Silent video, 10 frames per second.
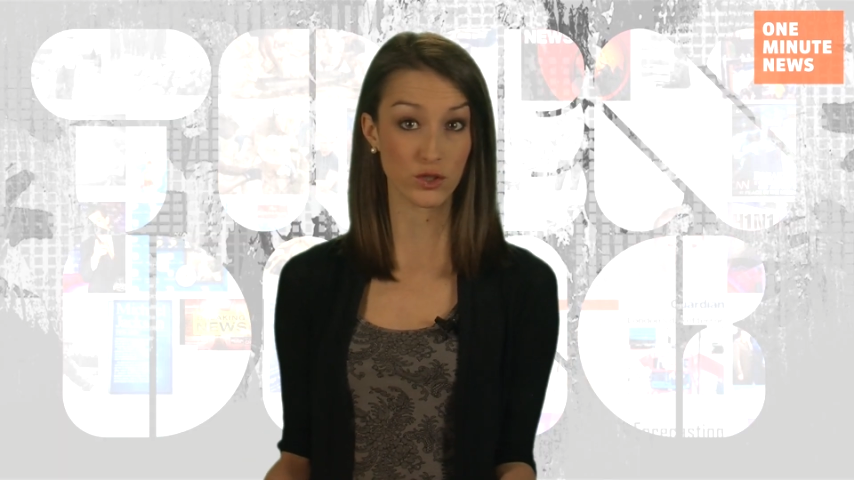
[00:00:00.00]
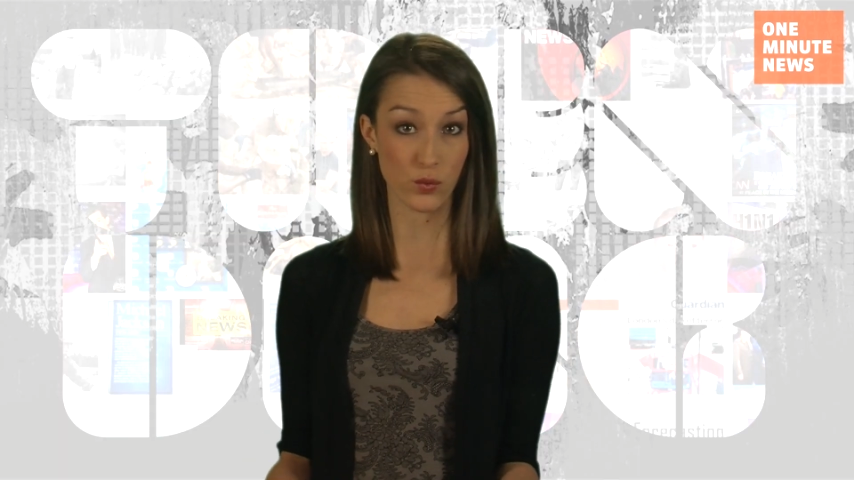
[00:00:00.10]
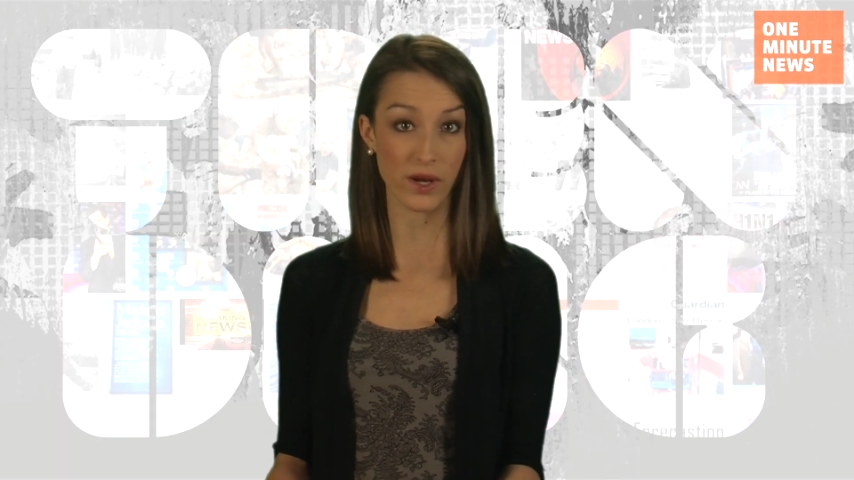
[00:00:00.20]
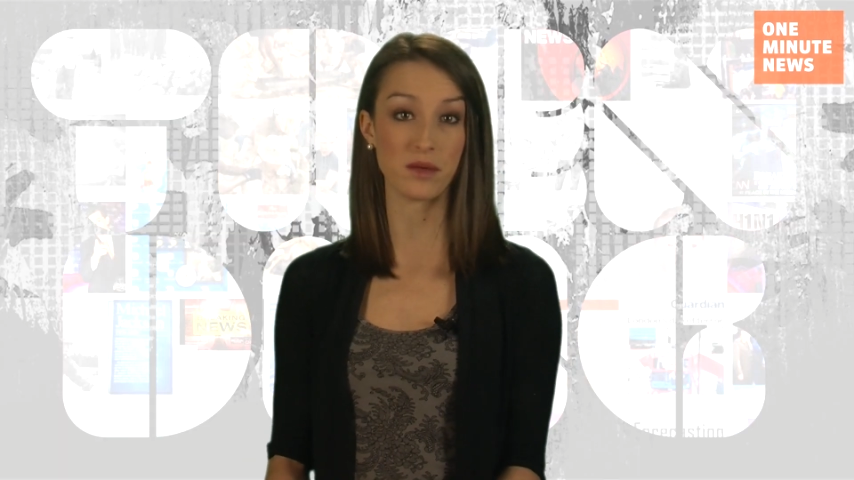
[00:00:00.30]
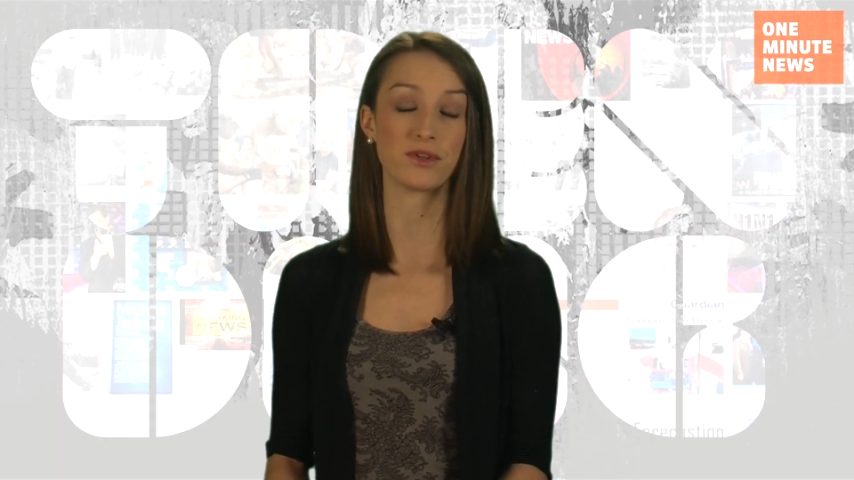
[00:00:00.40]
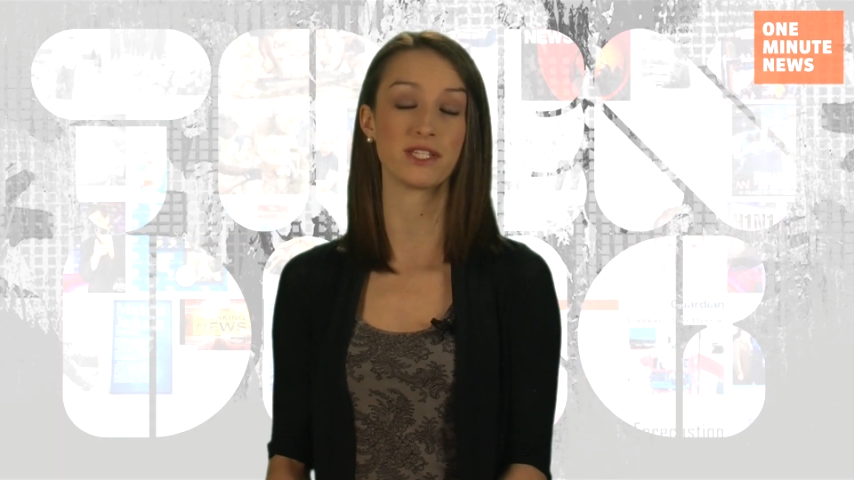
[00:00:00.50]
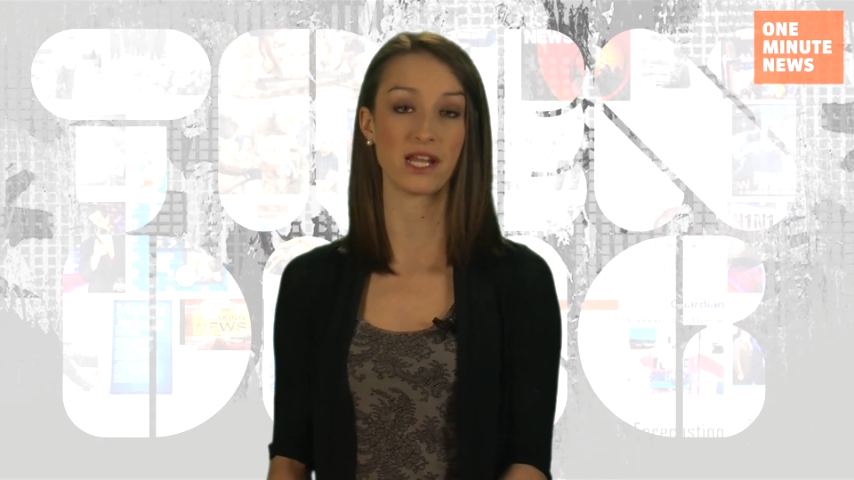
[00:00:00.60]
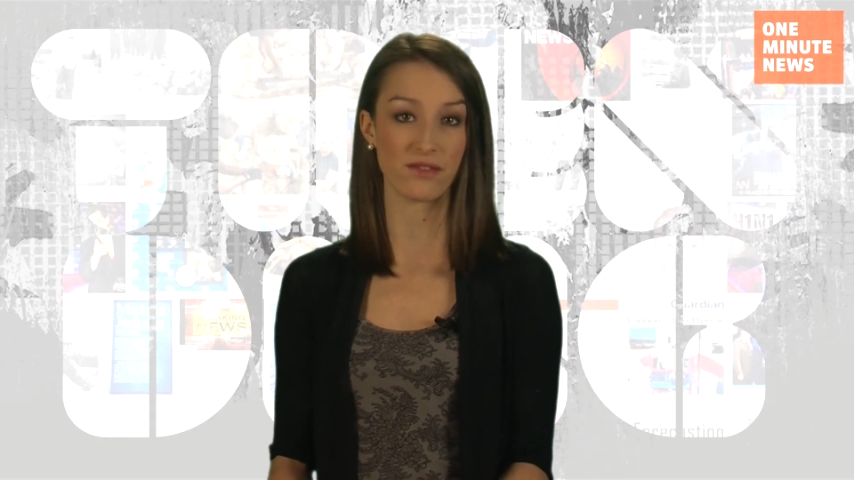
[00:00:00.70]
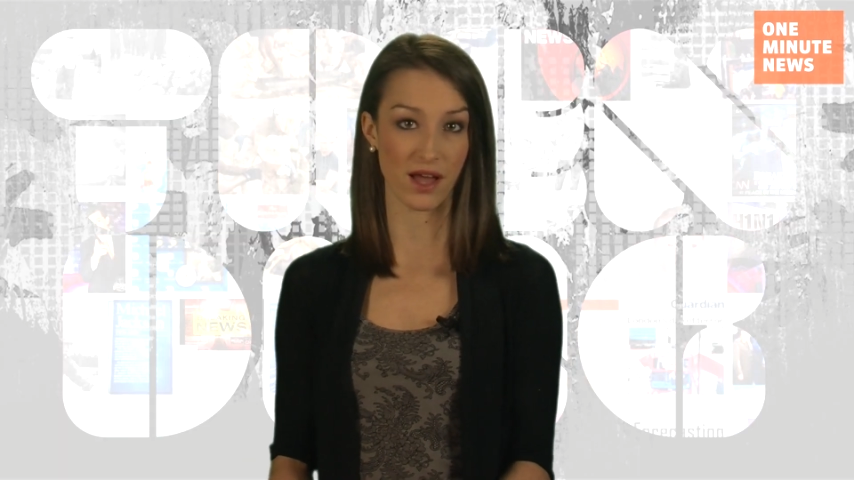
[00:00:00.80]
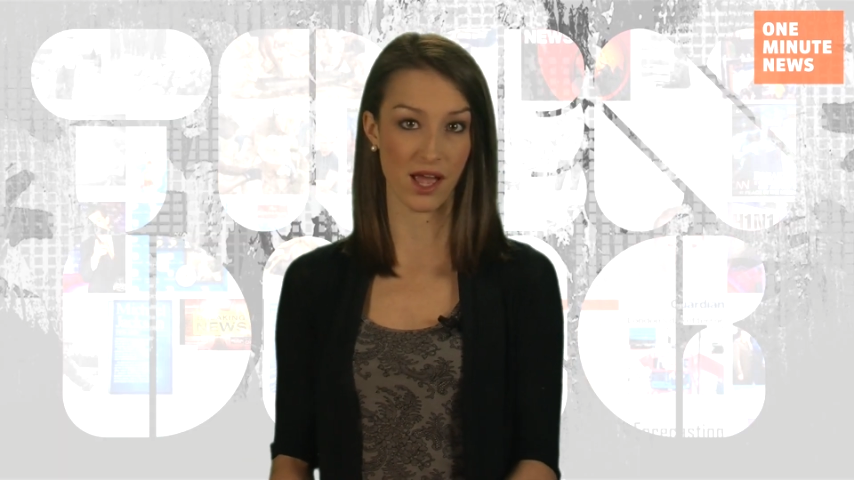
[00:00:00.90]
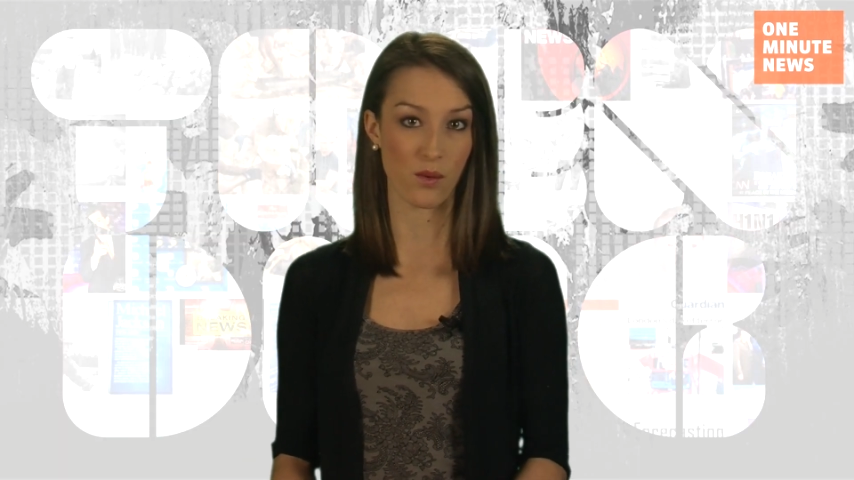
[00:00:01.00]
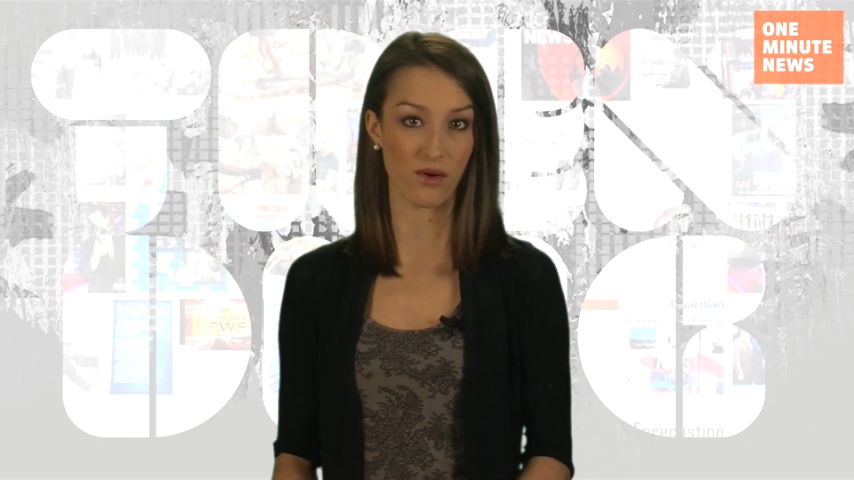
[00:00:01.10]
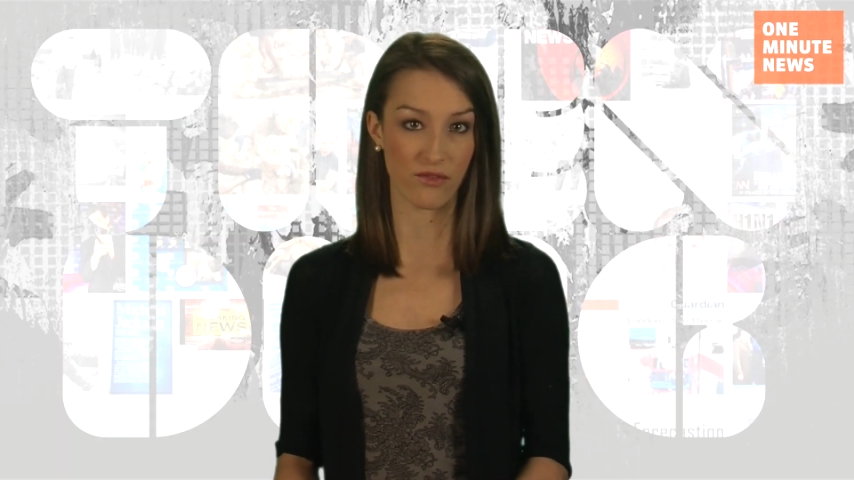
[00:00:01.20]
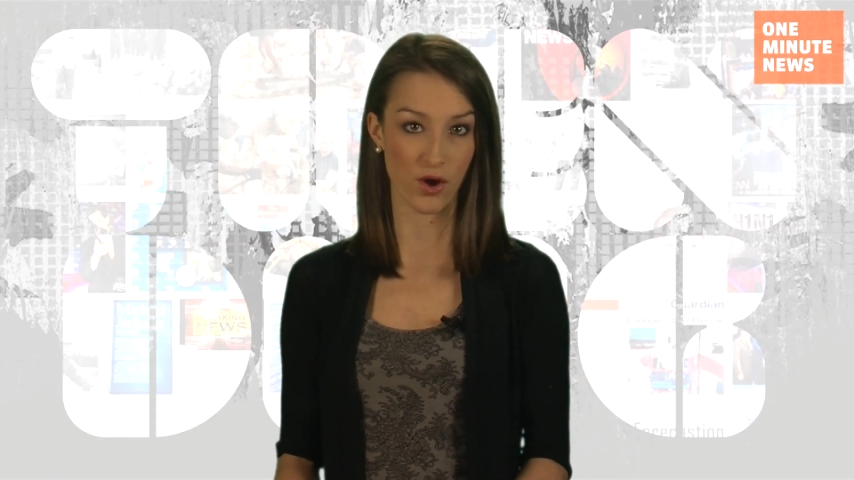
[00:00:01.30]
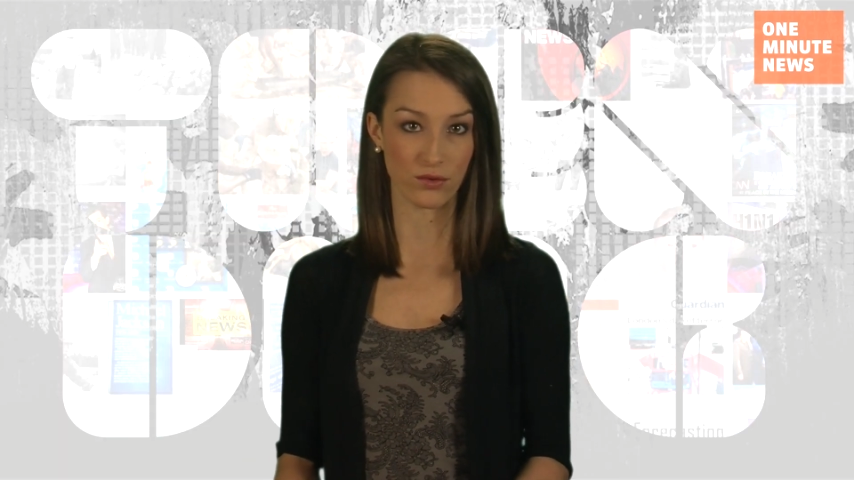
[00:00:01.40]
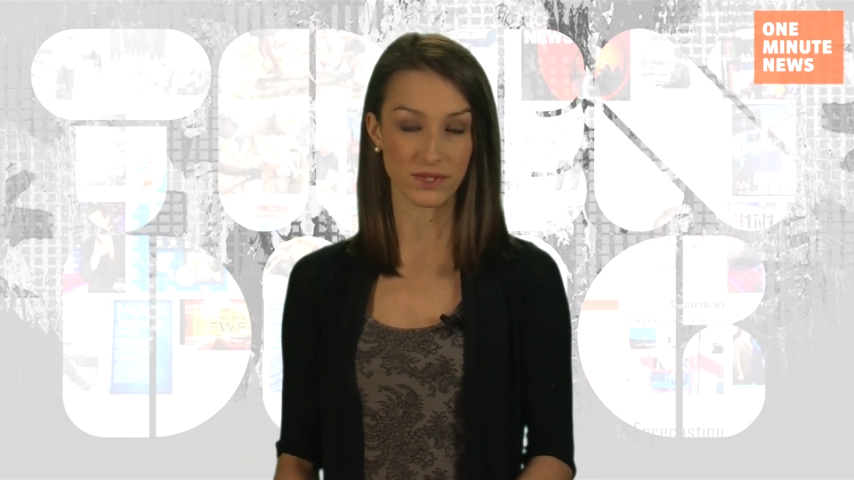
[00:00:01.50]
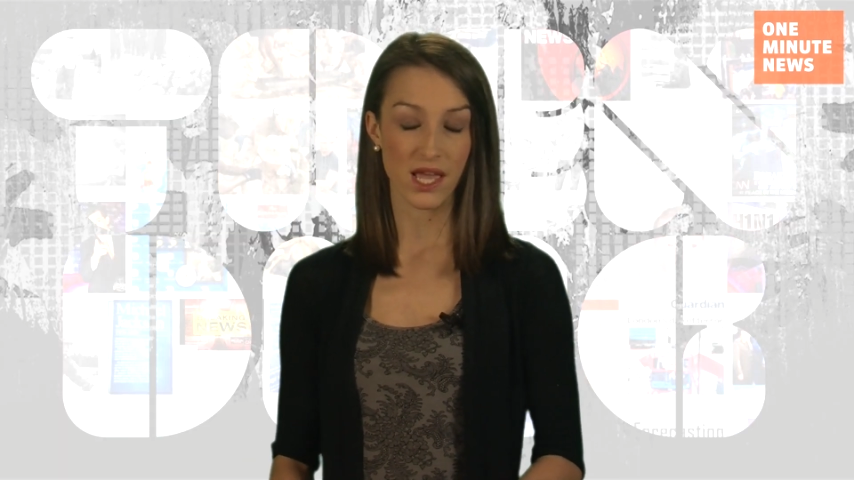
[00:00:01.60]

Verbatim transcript: 20% of the Iowa vote.